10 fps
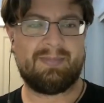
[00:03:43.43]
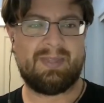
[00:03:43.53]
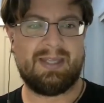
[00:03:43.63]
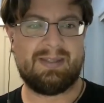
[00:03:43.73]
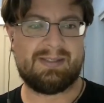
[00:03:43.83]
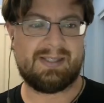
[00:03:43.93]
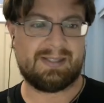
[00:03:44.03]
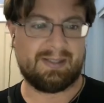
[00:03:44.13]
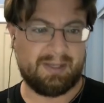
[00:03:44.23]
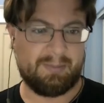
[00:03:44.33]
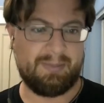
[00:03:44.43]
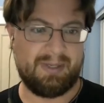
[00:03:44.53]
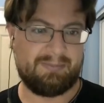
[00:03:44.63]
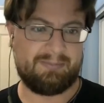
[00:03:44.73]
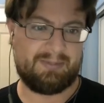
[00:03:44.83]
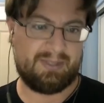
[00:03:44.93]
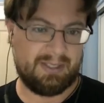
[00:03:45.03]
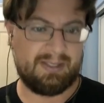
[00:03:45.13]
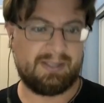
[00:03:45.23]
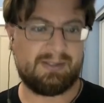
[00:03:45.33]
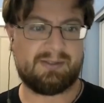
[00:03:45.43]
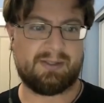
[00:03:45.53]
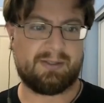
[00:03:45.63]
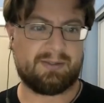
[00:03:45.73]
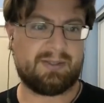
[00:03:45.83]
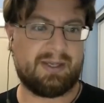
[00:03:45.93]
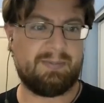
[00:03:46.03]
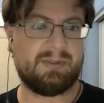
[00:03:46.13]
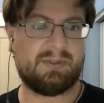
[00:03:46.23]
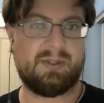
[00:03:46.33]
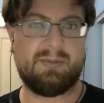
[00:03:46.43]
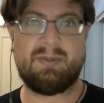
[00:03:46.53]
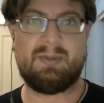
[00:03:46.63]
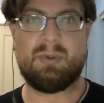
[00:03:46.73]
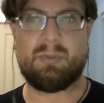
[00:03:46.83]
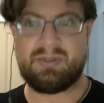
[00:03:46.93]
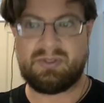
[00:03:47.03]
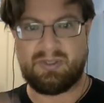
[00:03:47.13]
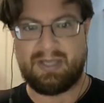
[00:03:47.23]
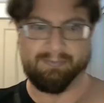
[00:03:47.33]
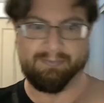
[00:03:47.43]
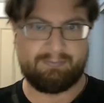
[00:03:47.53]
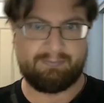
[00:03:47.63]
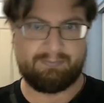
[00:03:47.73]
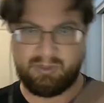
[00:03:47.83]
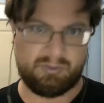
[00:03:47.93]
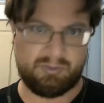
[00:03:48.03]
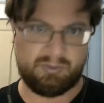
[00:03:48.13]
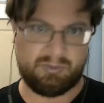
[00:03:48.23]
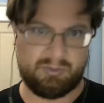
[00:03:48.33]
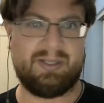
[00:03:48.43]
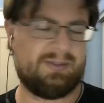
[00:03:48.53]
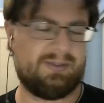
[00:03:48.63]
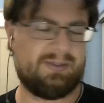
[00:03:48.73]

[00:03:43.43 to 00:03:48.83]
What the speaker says: And this is a little bit tedious, it's a little time consuming, but once you get used to it,